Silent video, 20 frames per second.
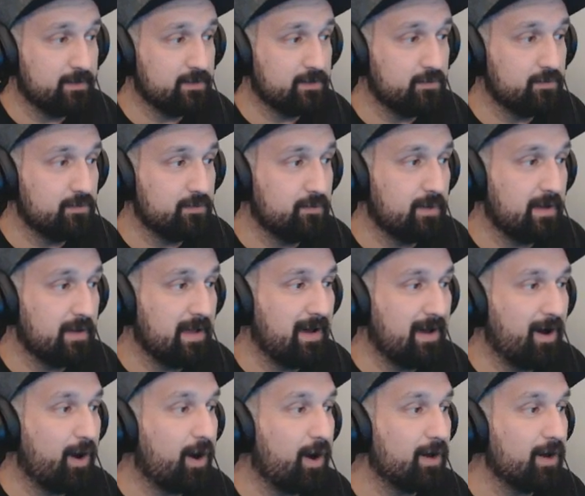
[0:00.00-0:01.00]
So
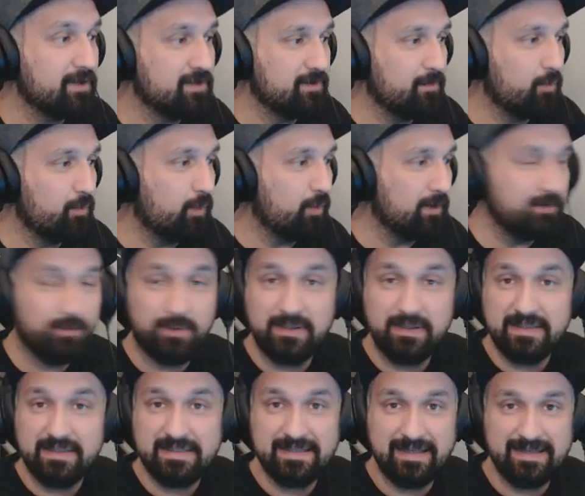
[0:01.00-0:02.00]
awesome. One
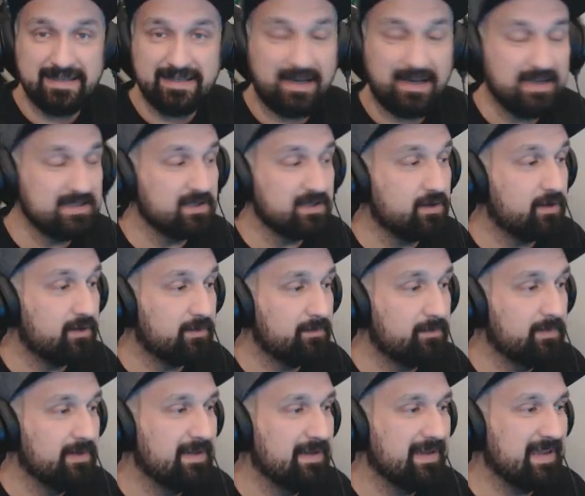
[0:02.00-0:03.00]
twenty-six Ice Golem
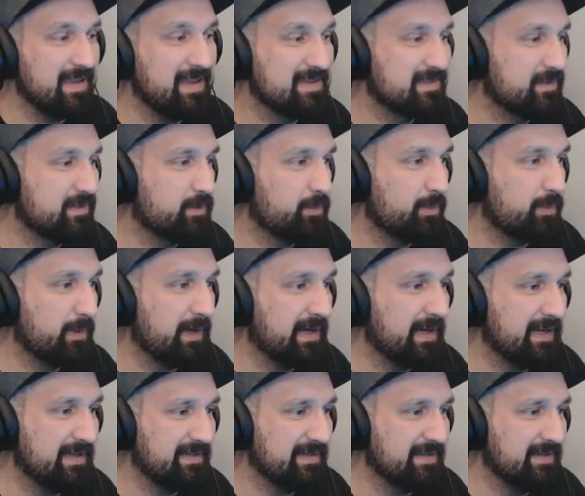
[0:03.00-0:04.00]
is
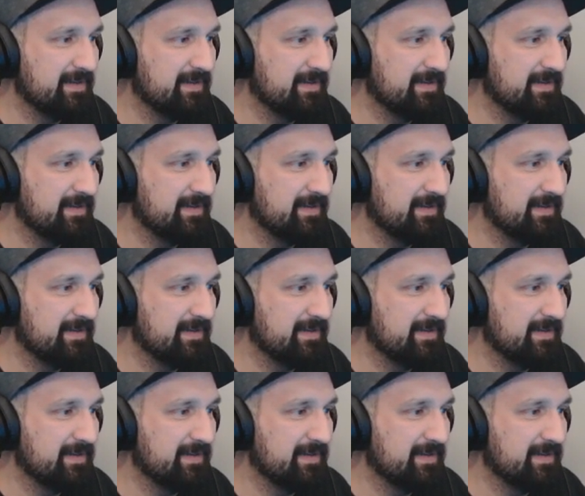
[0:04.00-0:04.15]
great.